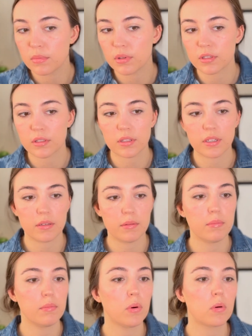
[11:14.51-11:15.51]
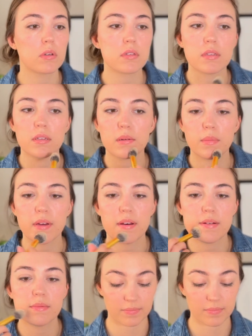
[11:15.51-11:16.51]
blur the pores a little bit.
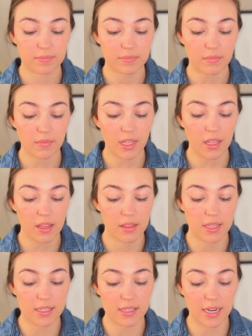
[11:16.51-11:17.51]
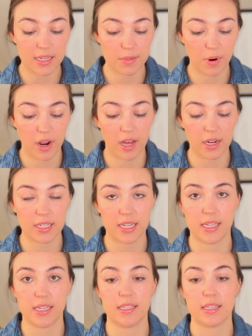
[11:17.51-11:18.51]
This next product
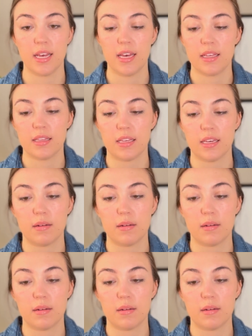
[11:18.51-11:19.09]
is the